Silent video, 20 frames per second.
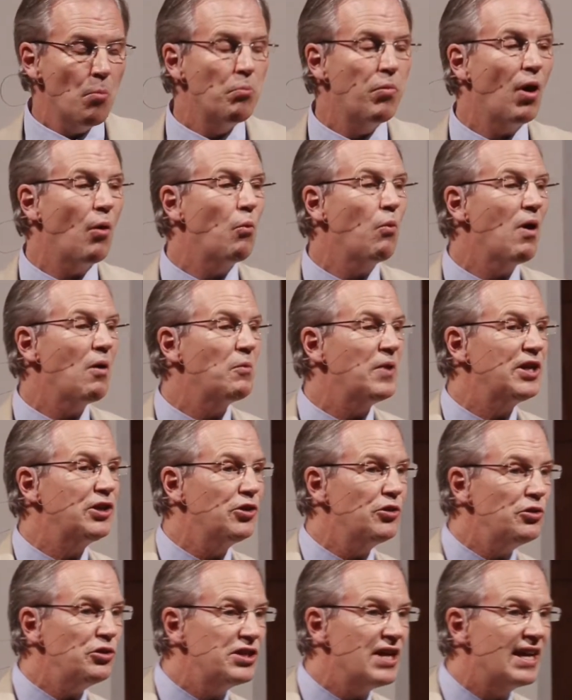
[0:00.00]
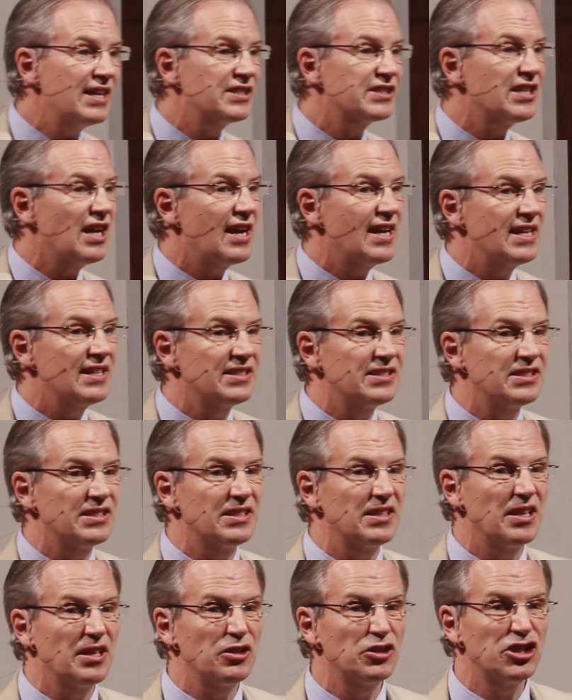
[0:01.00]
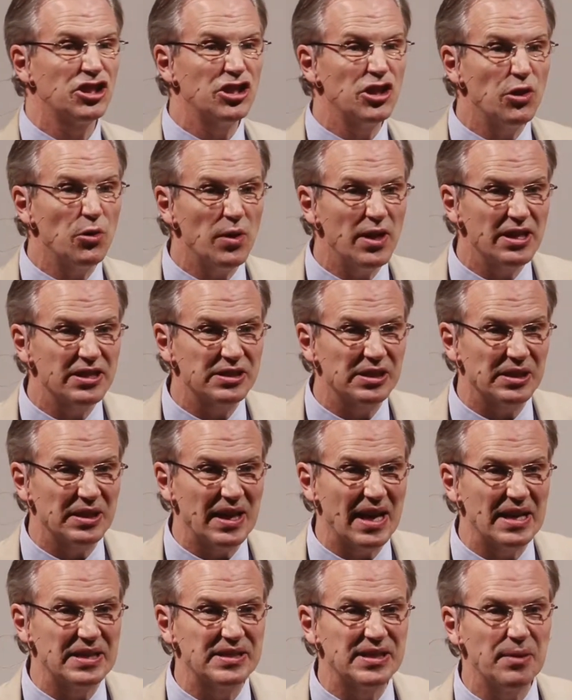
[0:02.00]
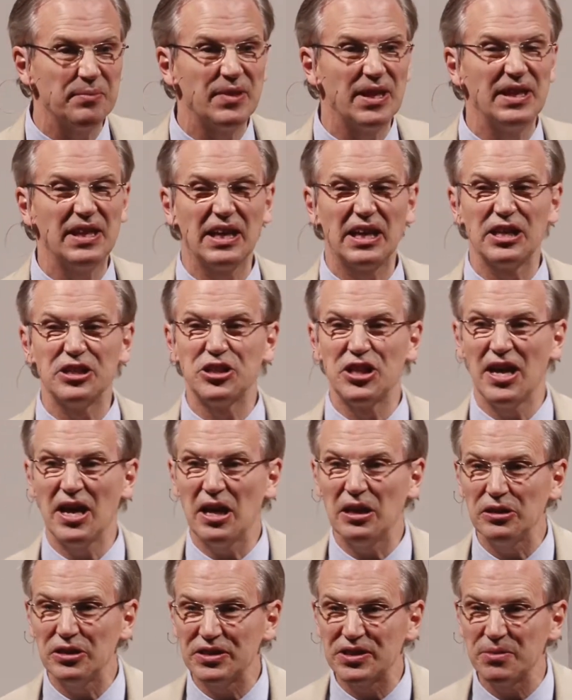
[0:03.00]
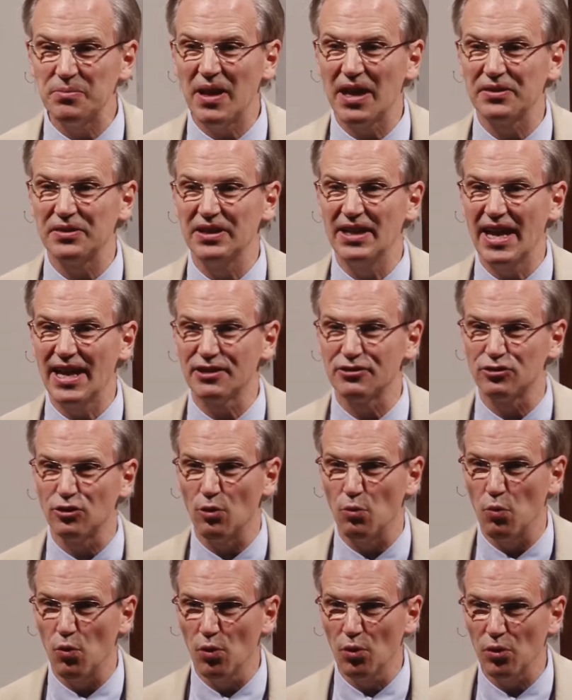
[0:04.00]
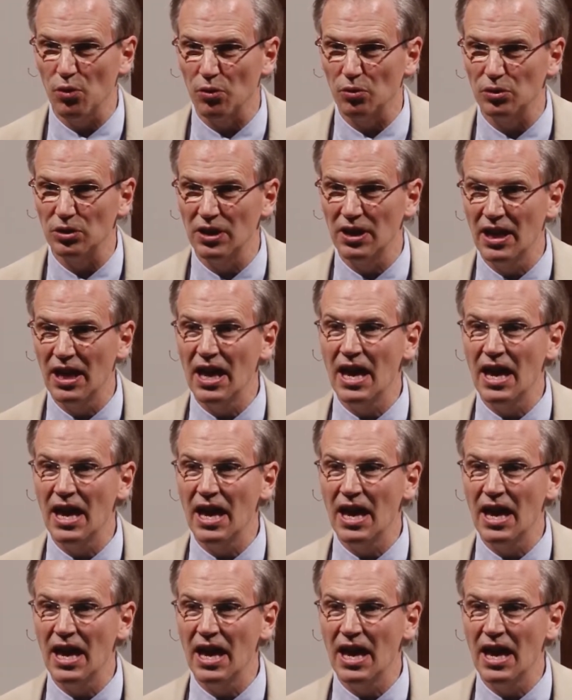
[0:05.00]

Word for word: but when we do take science seriously as something that can tell us about the natural world,